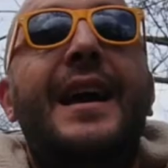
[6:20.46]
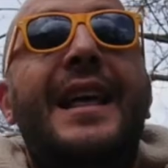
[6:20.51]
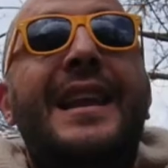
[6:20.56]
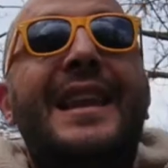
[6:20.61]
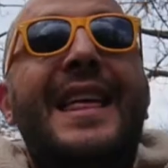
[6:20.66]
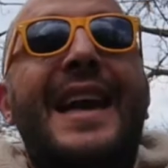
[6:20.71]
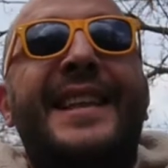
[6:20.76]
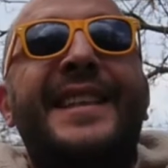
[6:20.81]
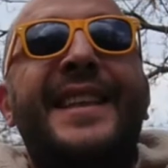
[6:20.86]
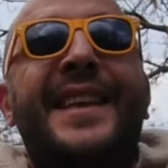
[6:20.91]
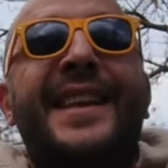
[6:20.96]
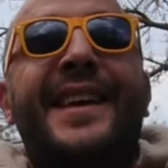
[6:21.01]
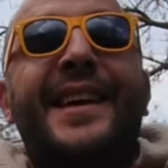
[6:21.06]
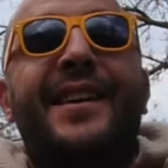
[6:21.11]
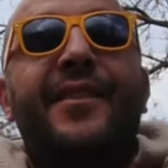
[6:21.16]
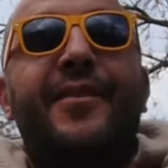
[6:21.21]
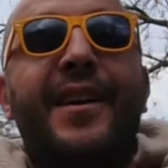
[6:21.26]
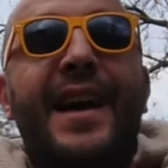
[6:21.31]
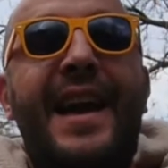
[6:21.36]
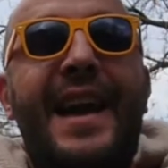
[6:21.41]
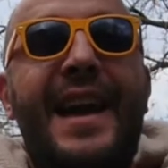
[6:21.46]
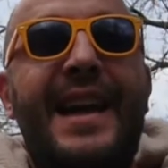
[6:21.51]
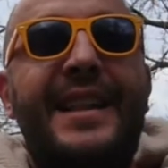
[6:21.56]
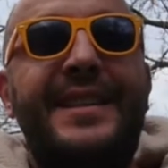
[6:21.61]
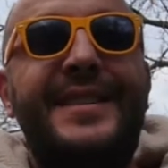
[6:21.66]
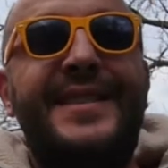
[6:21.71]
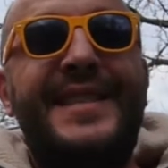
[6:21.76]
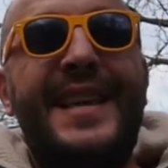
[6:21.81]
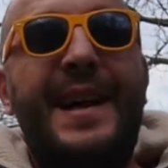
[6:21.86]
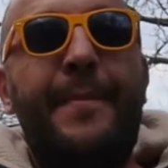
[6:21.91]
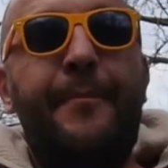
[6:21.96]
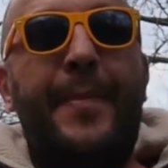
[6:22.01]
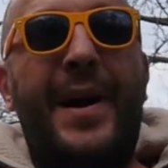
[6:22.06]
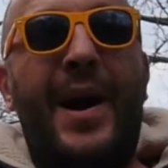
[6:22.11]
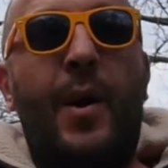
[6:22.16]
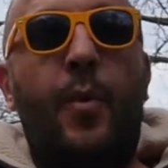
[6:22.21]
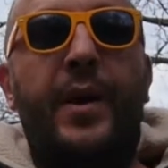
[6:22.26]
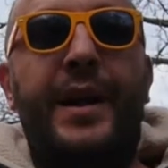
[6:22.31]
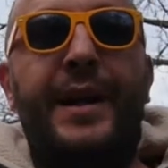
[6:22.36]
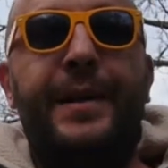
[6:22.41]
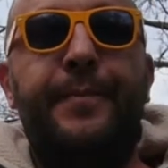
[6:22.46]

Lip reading: Electrical and sun power.